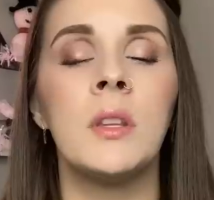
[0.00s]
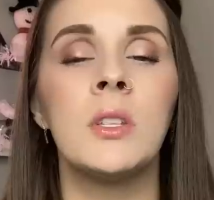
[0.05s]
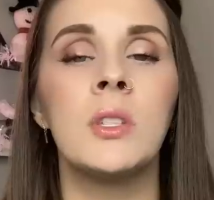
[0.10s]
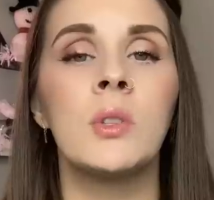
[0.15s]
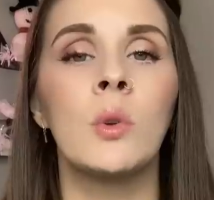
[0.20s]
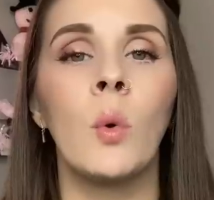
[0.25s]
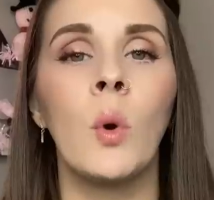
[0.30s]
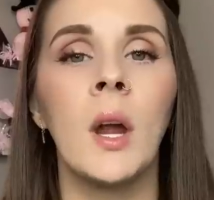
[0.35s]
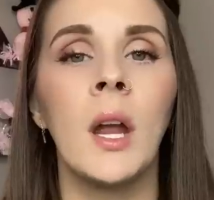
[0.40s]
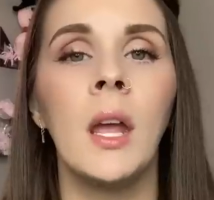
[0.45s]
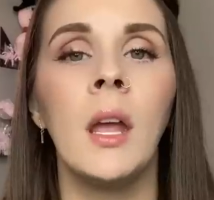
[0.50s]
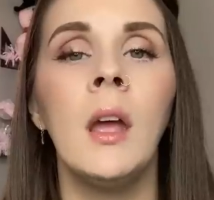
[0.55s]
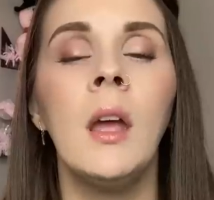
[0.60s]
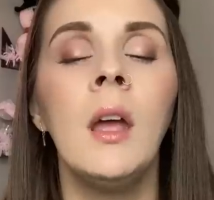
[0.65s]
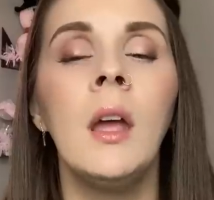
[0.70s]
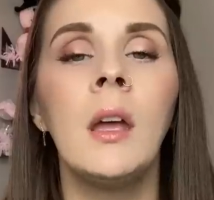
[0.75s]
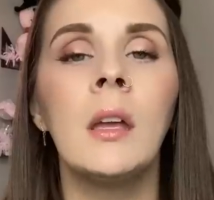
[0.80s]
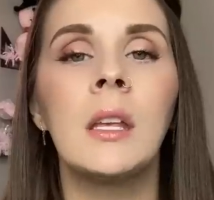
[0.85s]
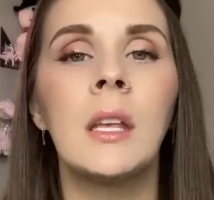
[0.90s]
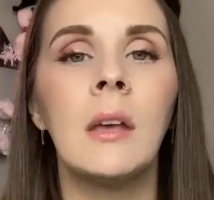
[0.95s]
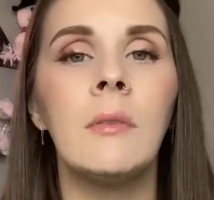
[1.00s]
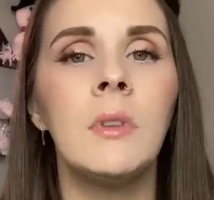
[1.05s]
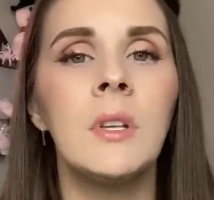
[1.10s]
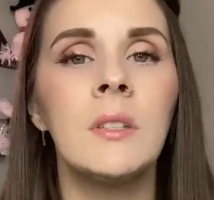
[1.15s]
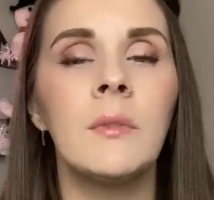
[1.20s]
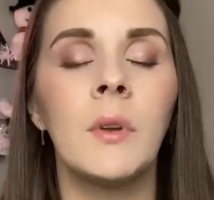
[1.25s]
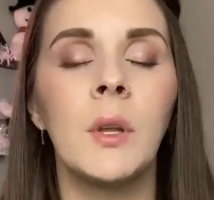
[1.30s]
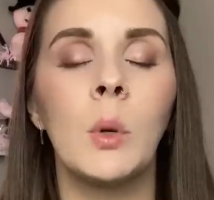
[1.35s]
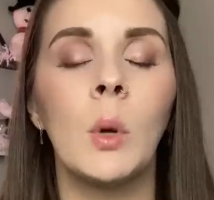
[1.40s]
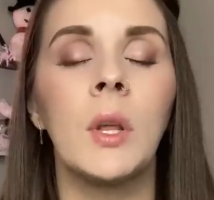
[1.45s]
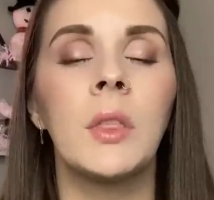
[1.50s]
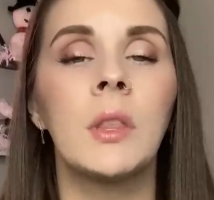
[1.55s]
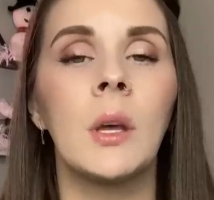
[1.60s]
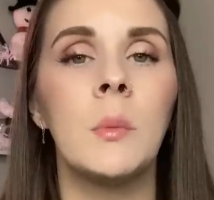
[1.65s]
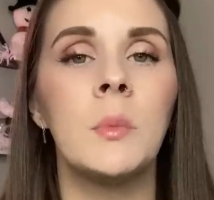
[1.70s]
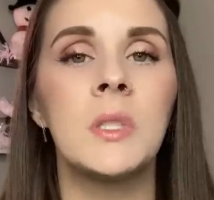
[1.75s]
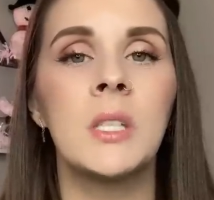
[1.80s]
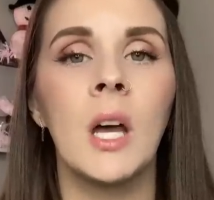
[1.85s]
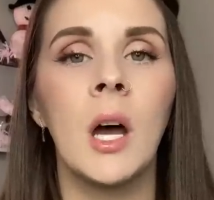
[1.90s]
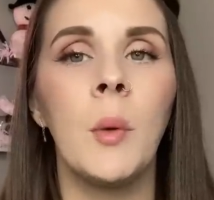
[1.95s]
the story. Give this video a
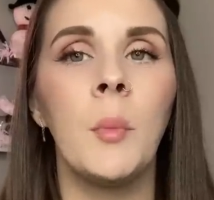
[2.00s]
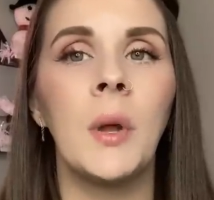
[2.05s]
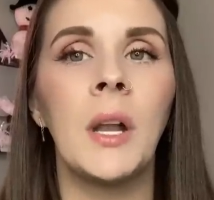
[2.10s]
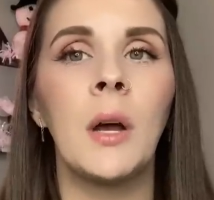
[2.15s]
thumbs up,